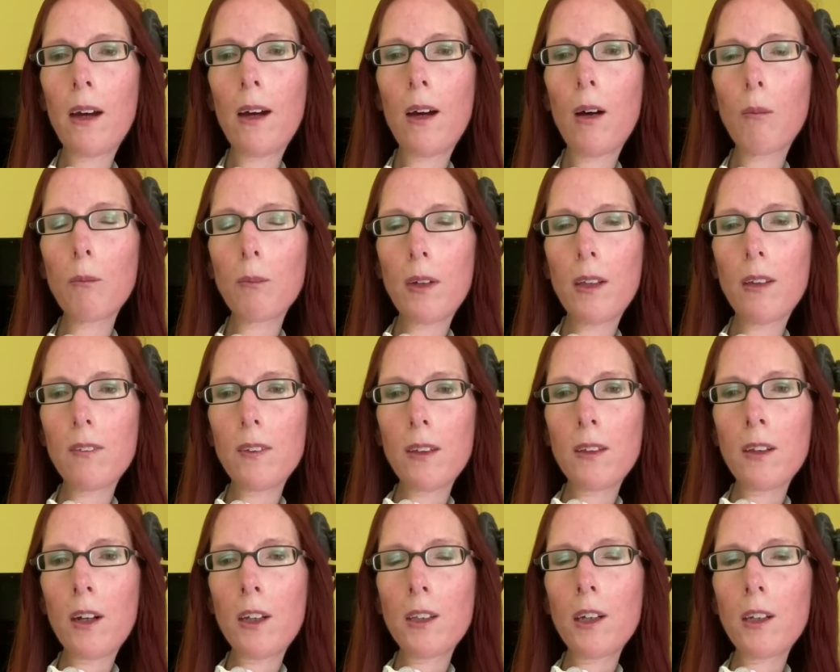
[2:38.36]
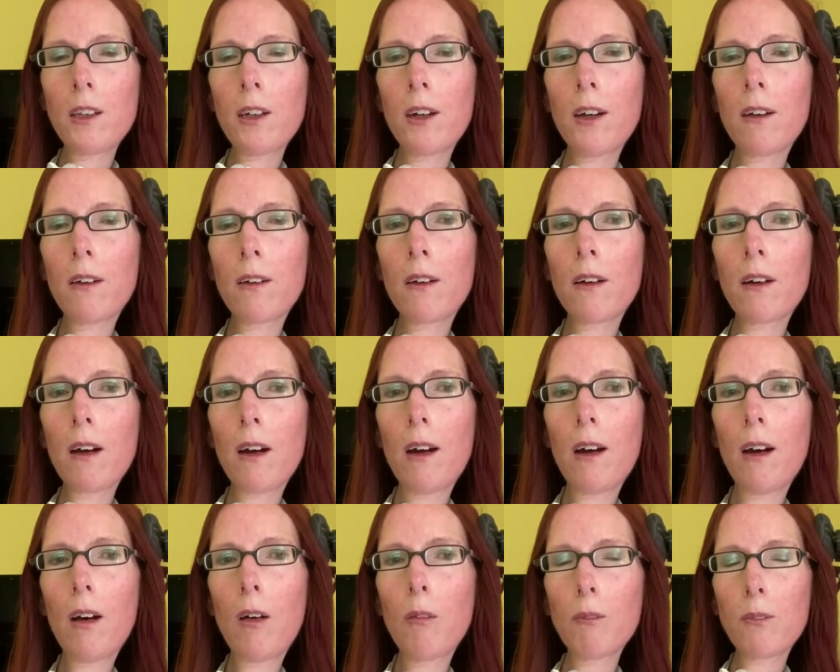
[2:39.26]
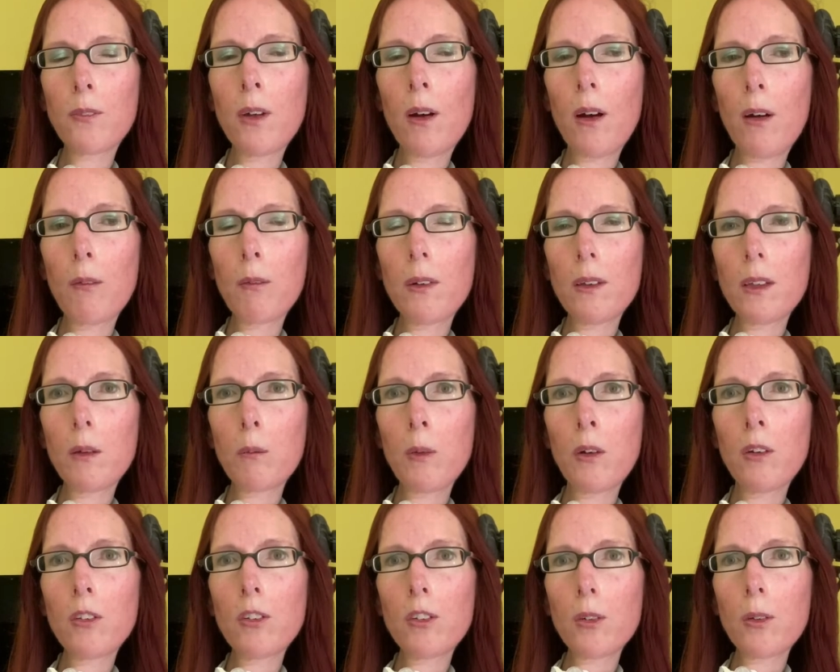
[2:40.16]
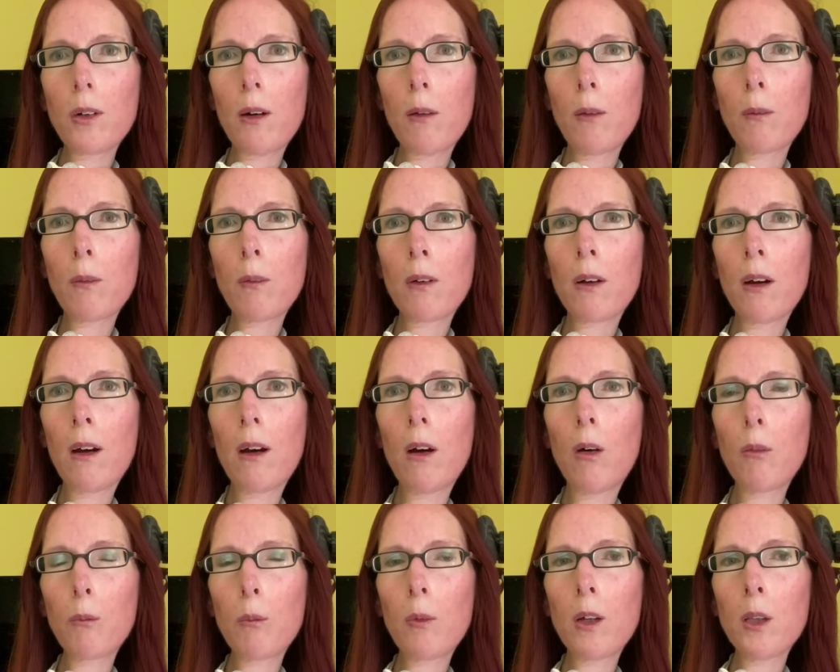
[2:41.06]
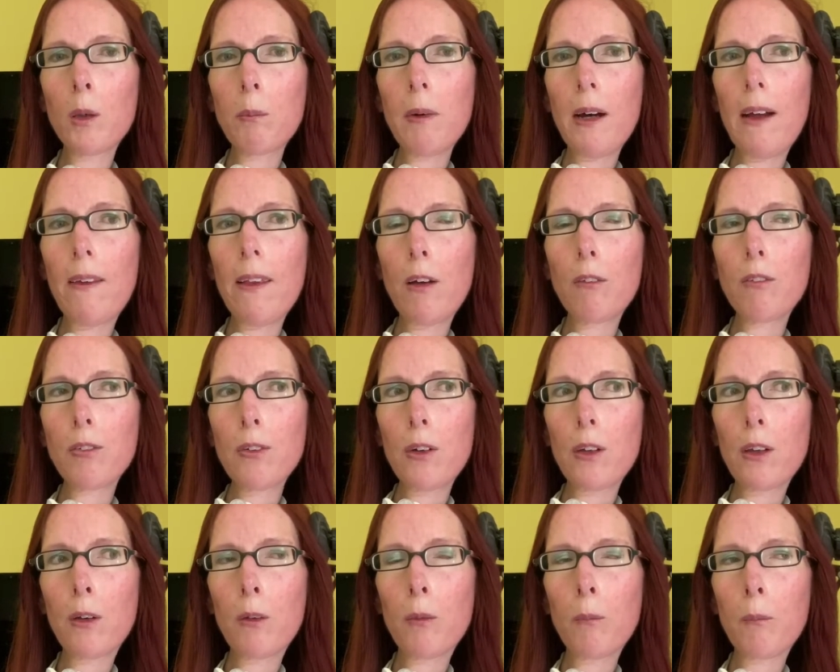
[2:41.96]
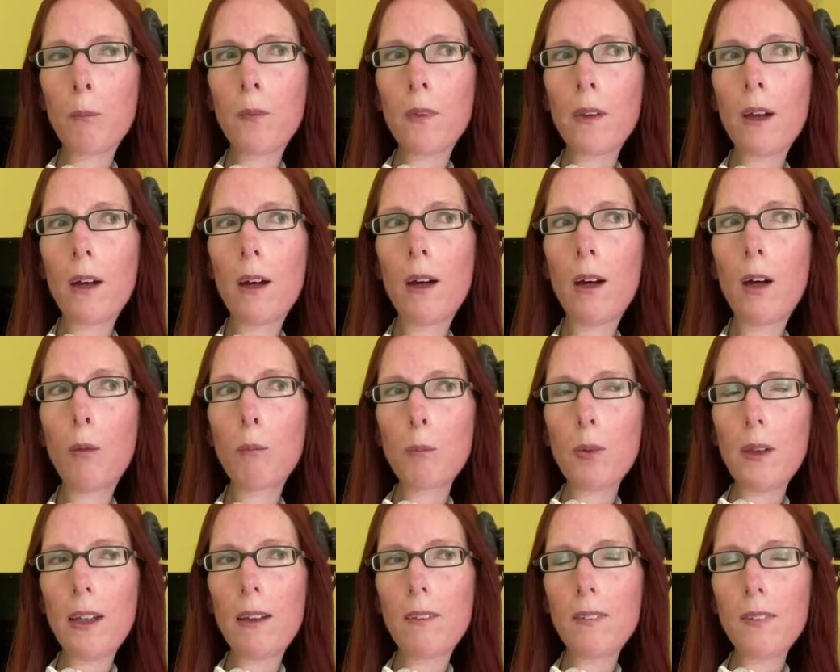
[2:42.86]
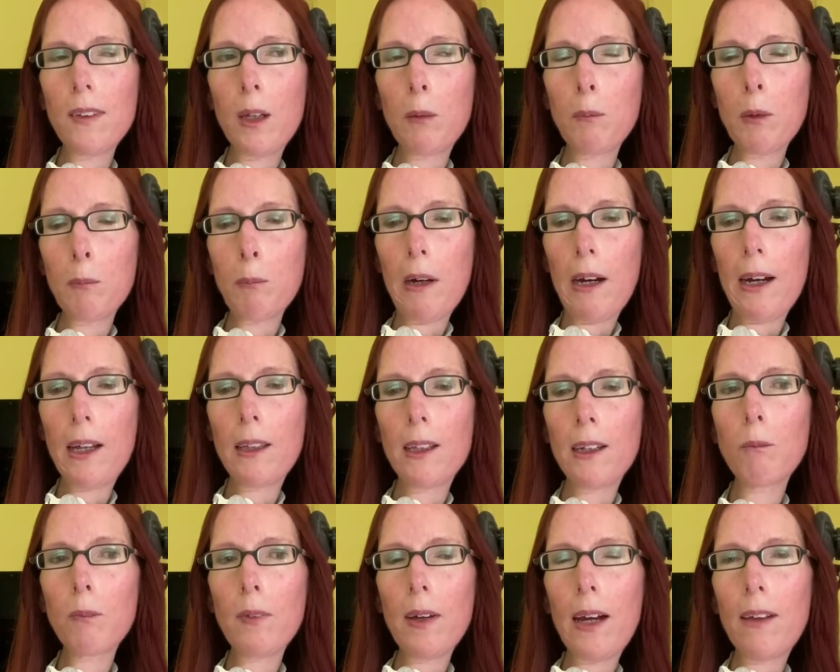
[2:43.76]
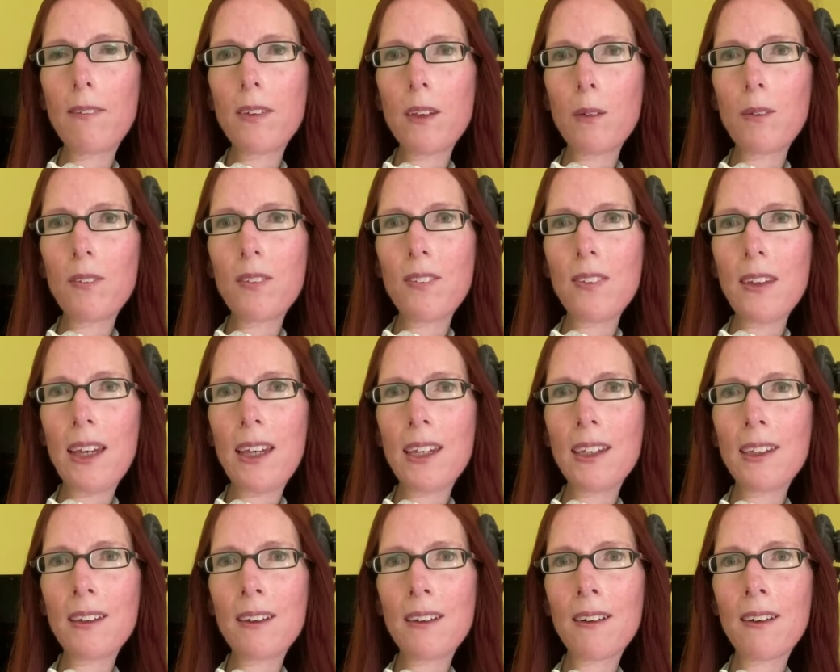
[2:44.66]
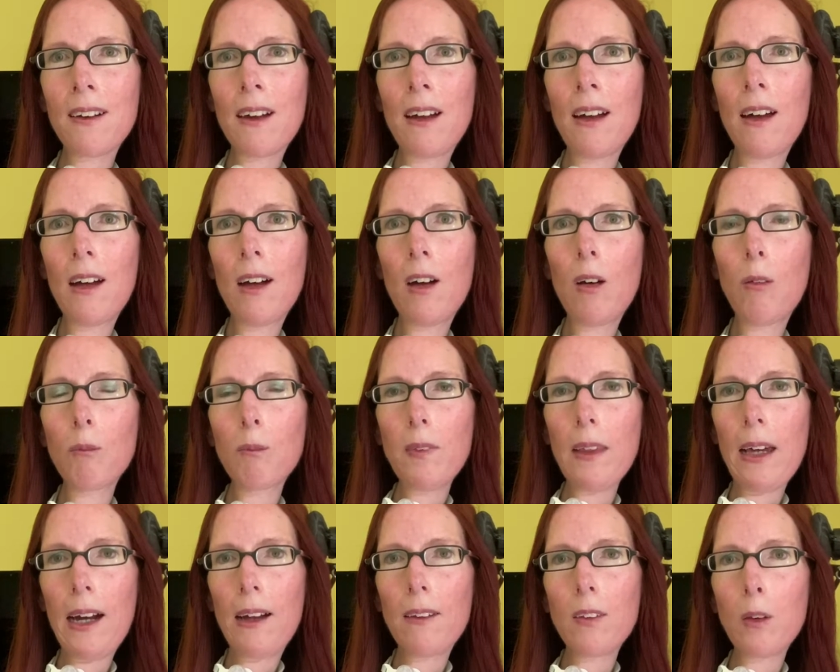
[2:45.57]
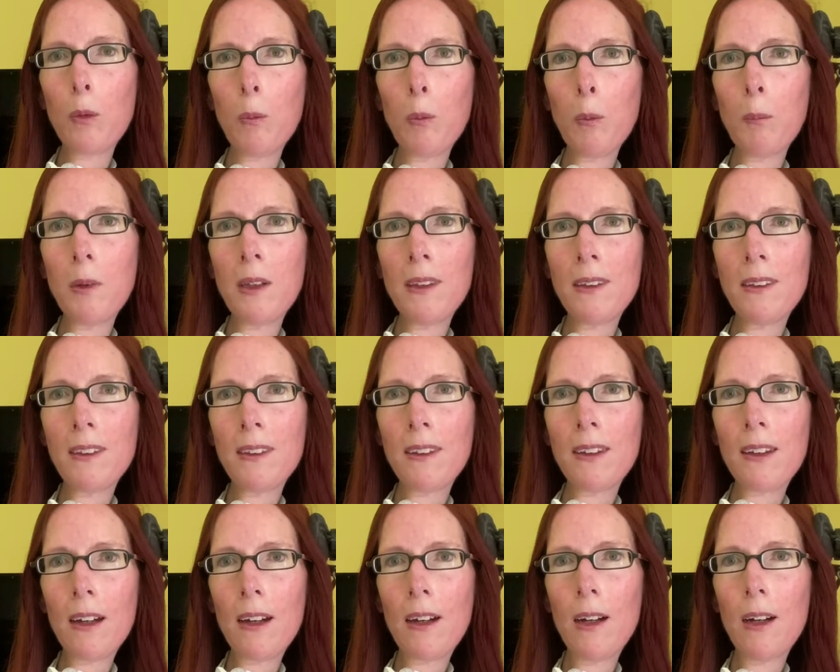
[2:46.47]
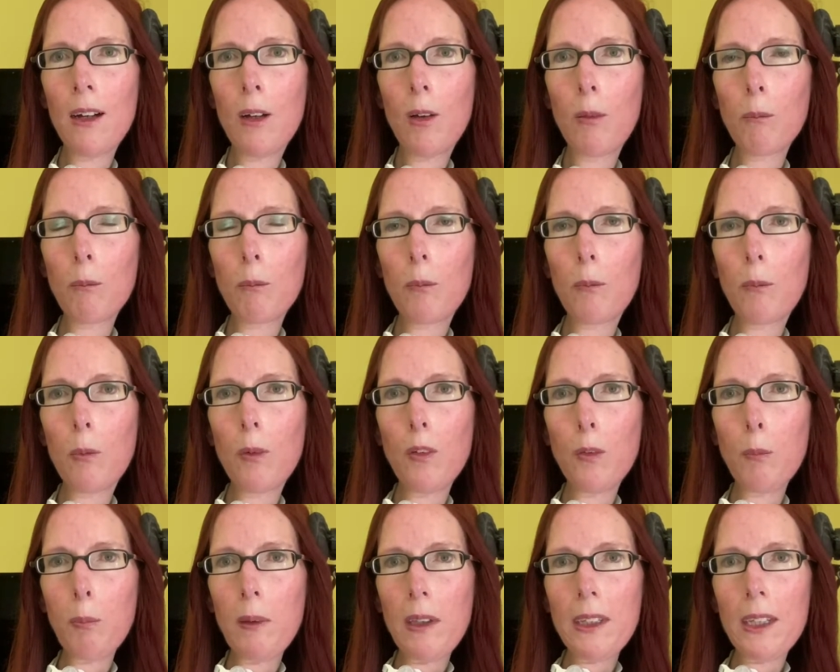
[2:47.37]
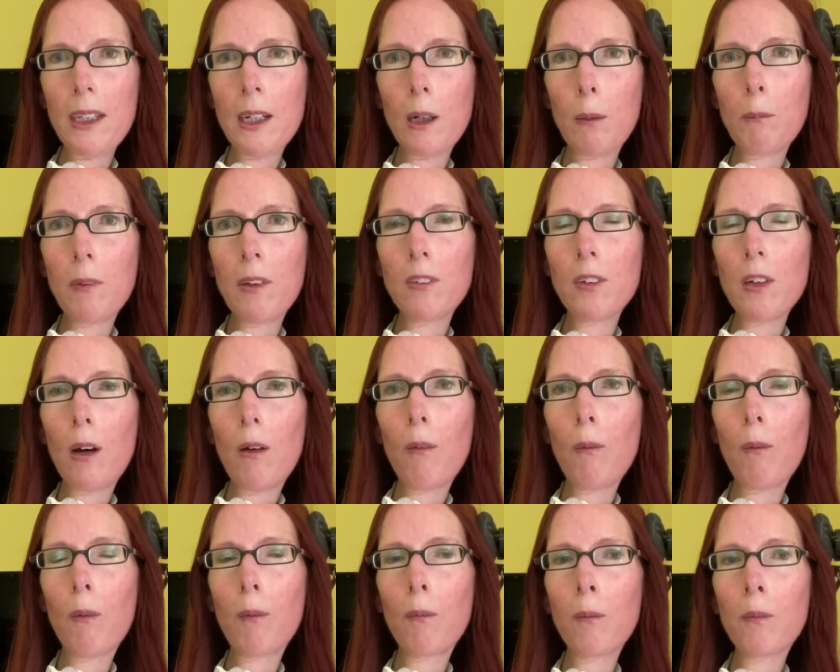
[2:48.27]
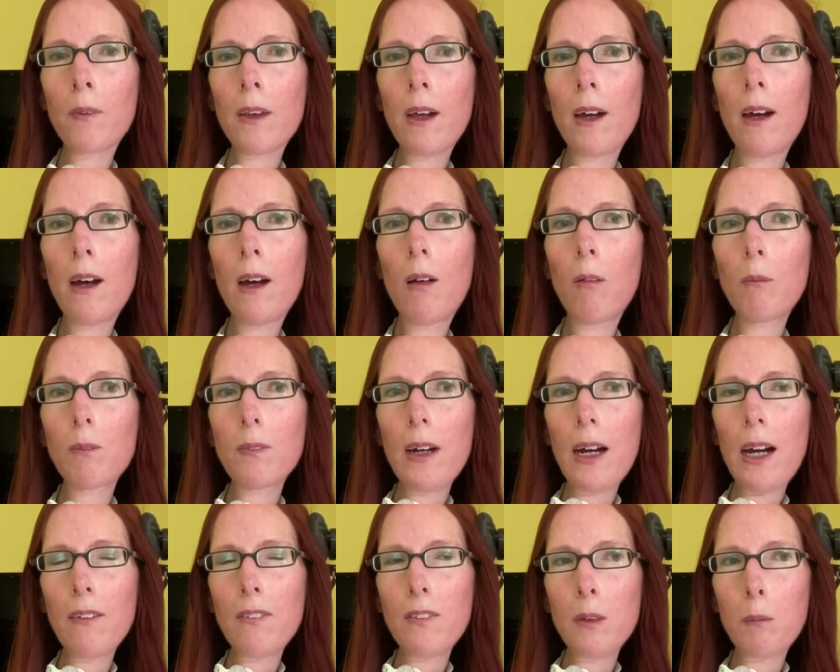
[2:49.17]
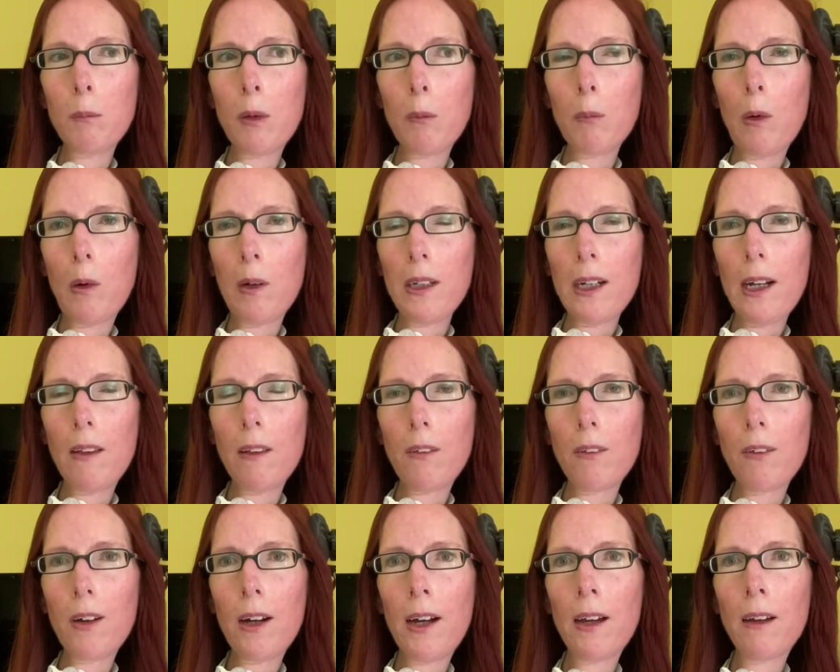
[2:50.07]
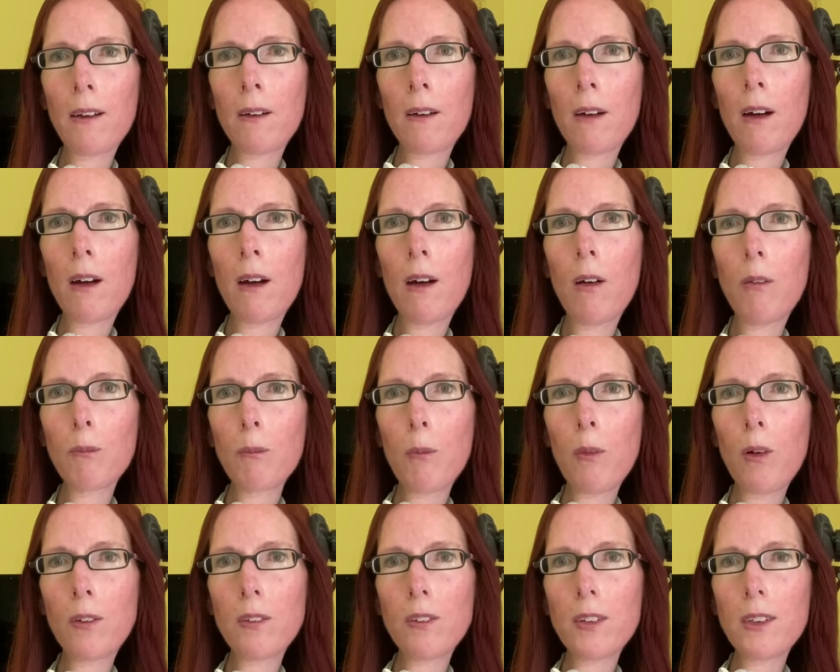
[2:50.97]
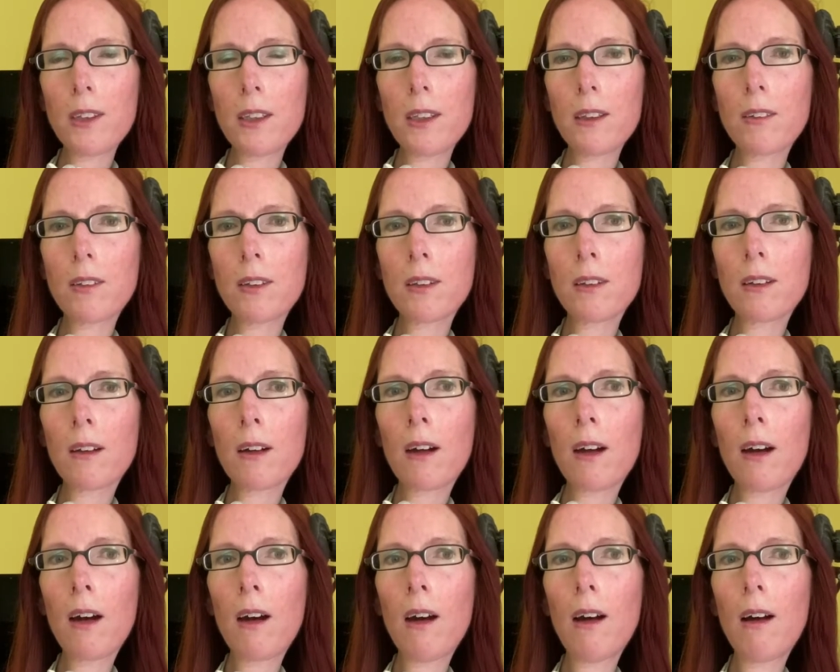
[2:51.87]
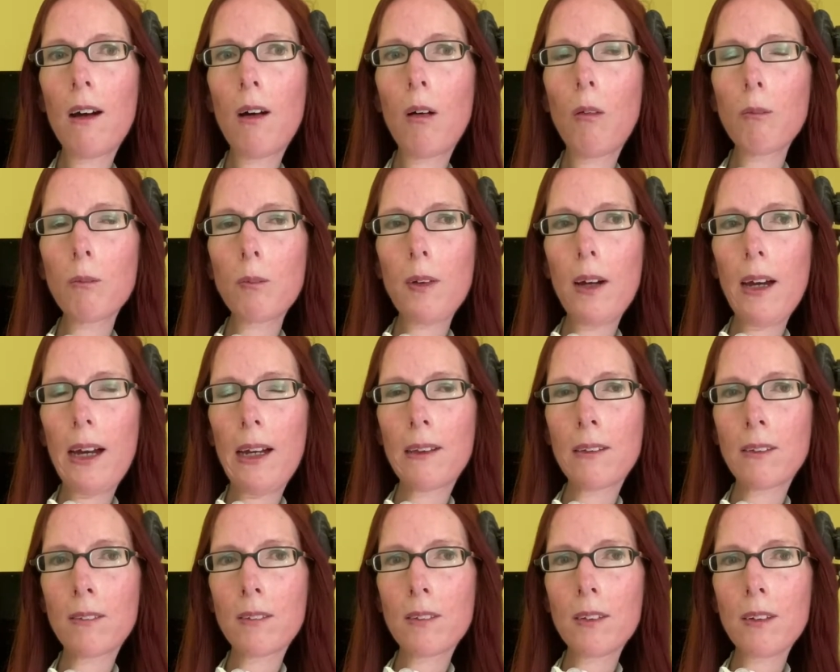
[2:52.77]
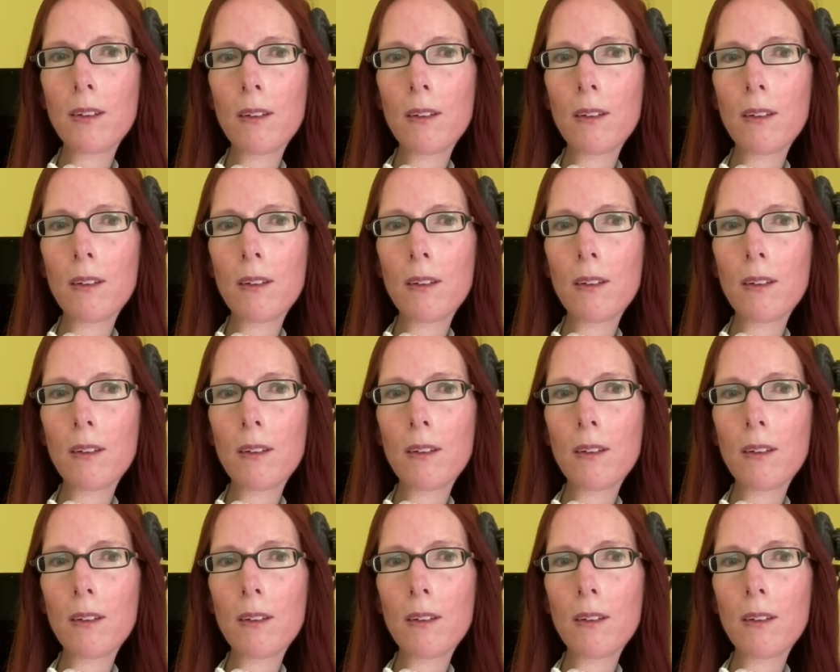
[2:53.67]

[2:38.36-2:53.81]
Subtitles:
And he said, no, I really want to, I want to buy that for you. Please let me buy it. And as he was saying that, the woman was picking up the doll, asking me what colour I wanted, and